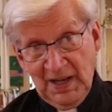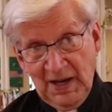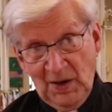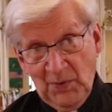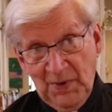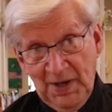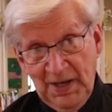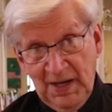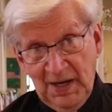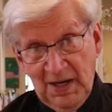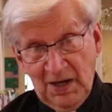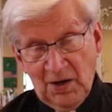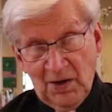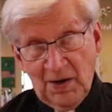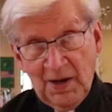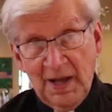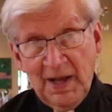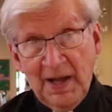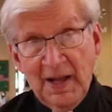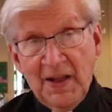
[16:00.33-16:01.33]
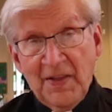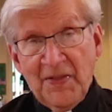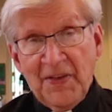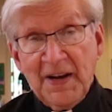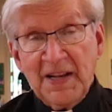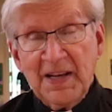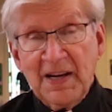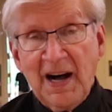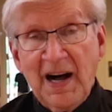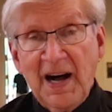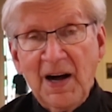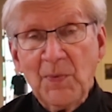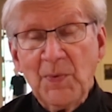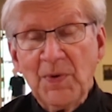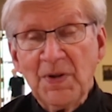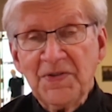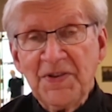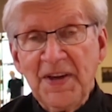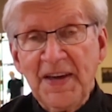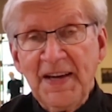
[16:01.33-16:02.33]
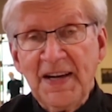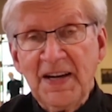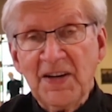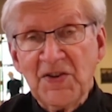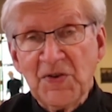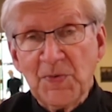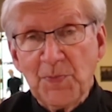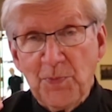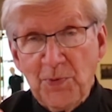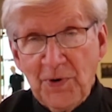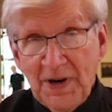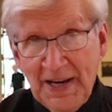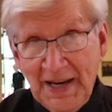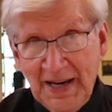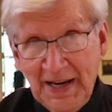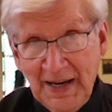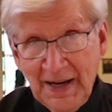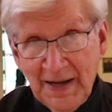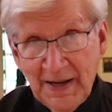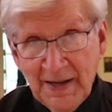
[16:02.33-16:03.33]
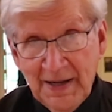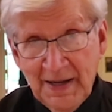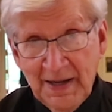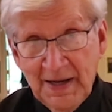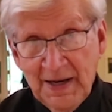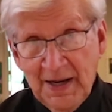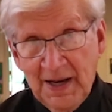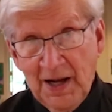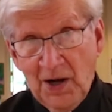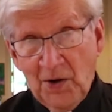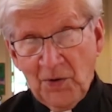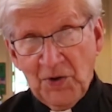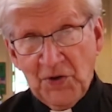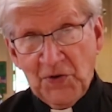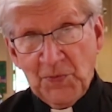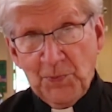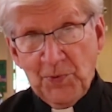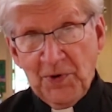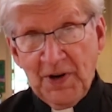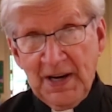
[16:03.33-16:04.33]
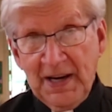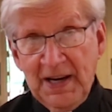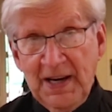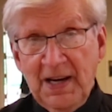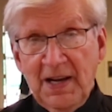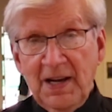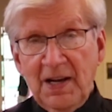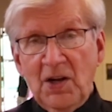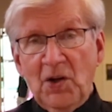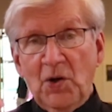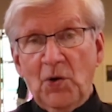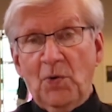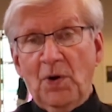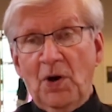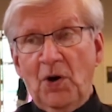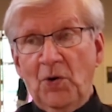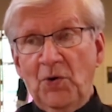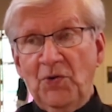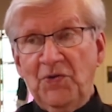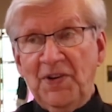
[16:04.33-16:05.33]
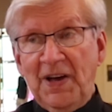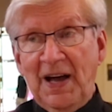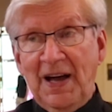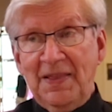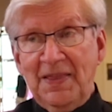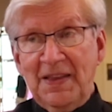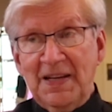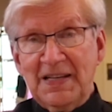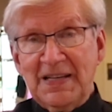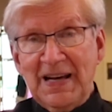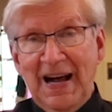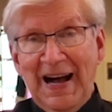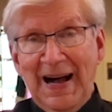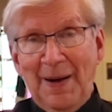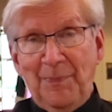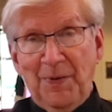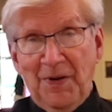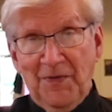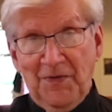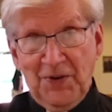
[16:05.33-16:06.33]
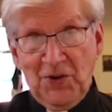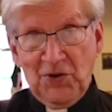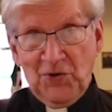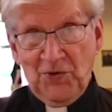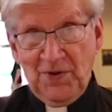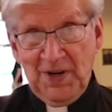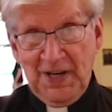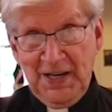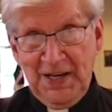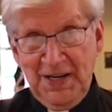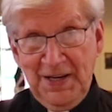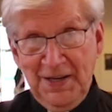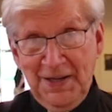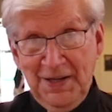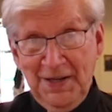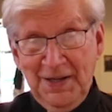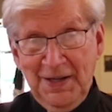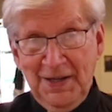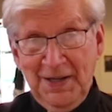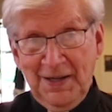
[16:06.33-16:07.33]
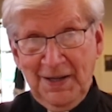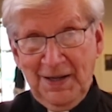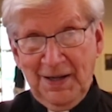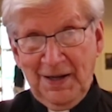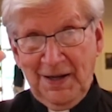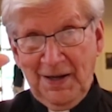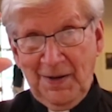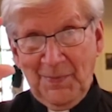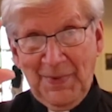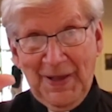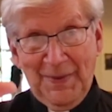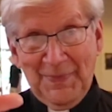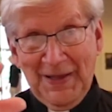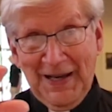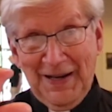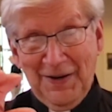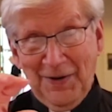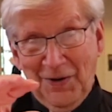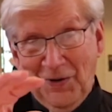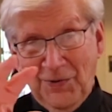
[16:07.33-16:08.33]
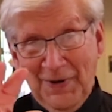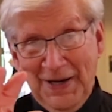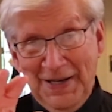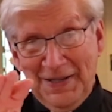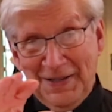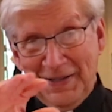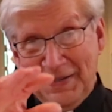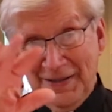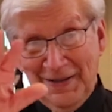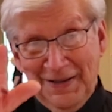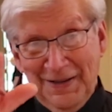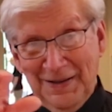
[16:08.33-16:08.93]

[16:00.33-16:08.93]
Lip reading: that we hear, that God will take a sprig. Now a sprig grows on the top of a tree. I'm not a great